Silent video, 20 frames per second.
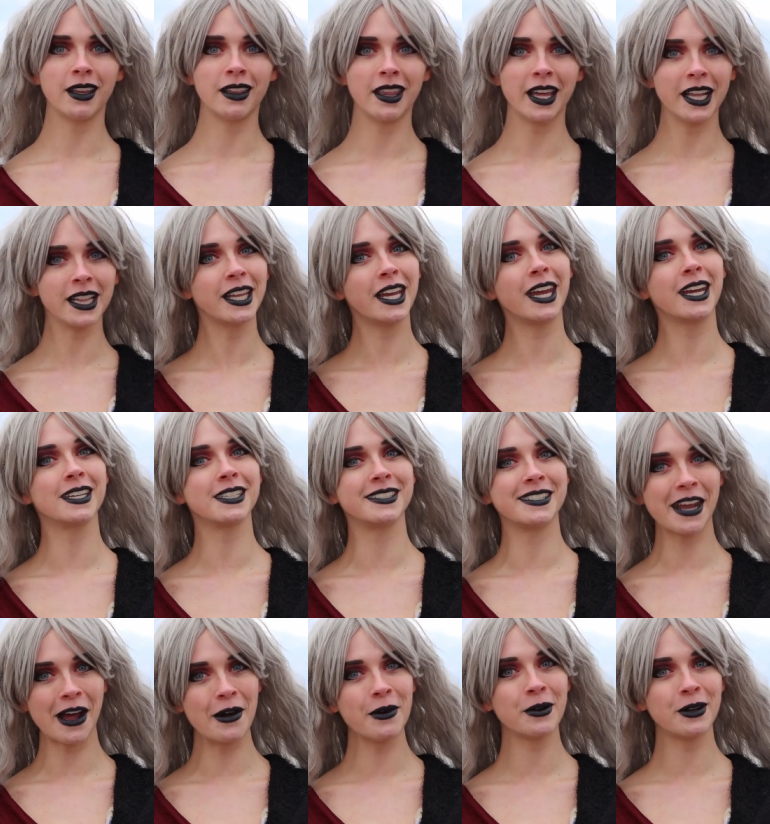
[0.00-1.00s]
That lake
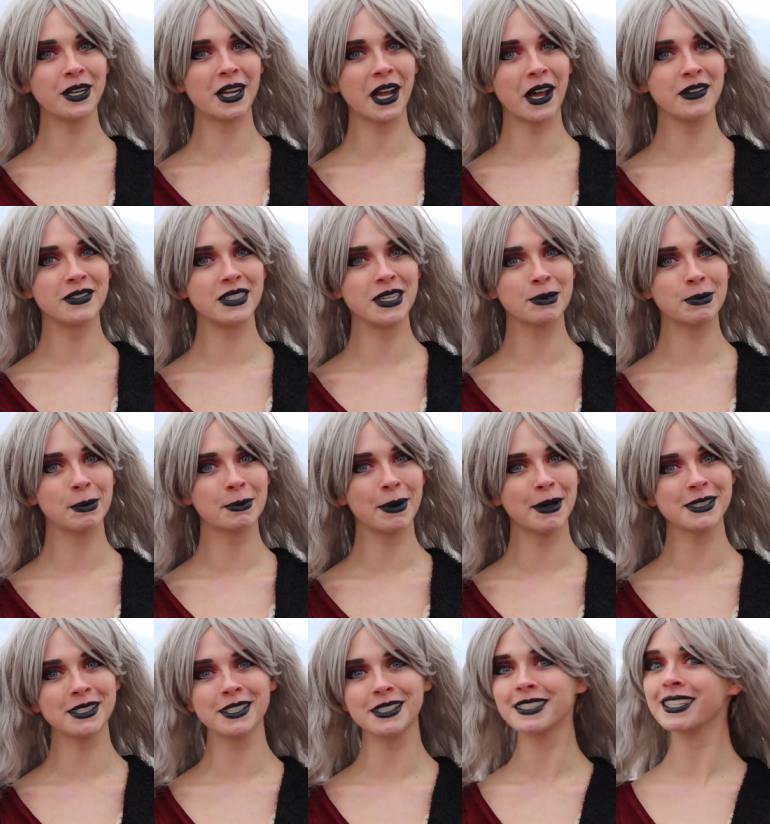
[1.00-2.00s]
is now going to have zebra
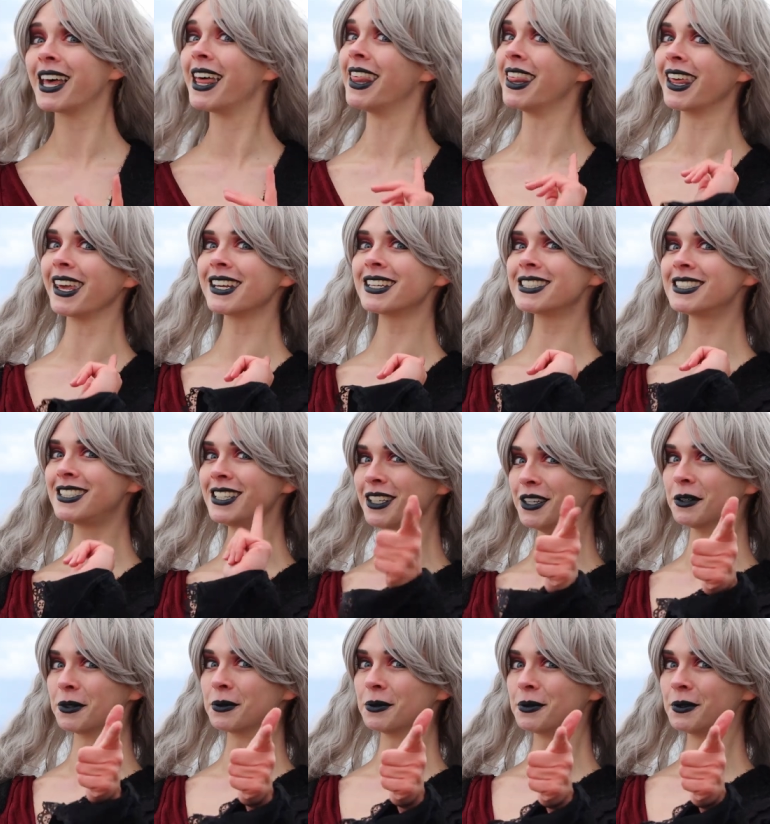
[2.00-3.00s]
mussels thanks to
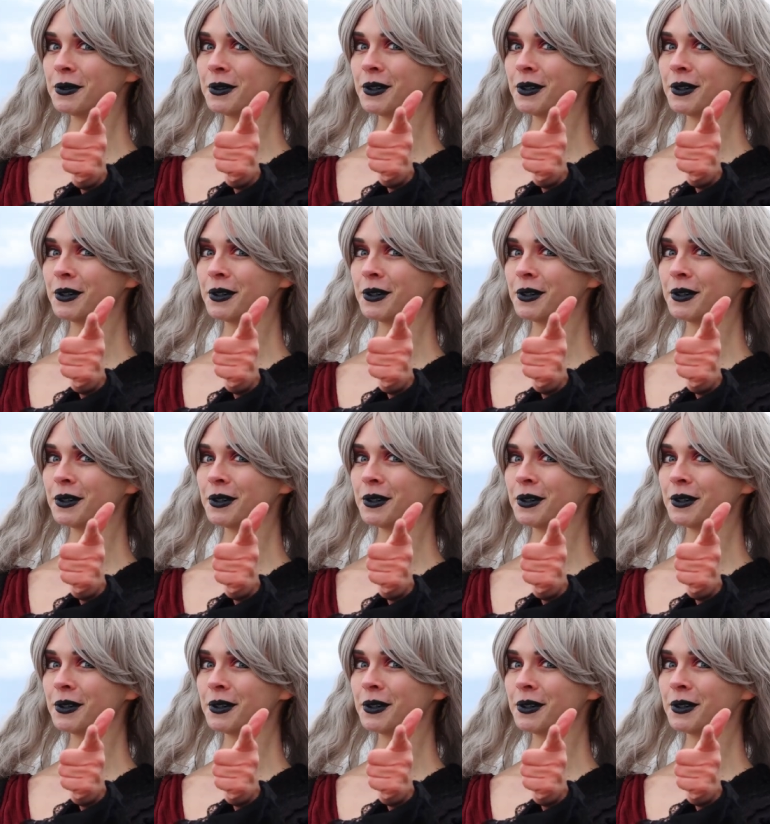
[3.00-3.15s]
you.